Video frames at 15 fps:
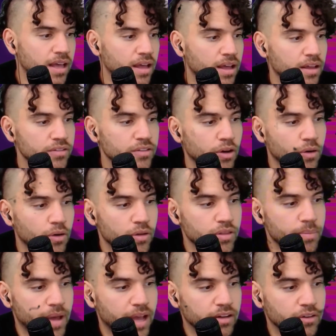So on the
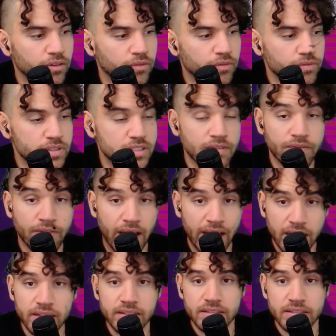back of surveillance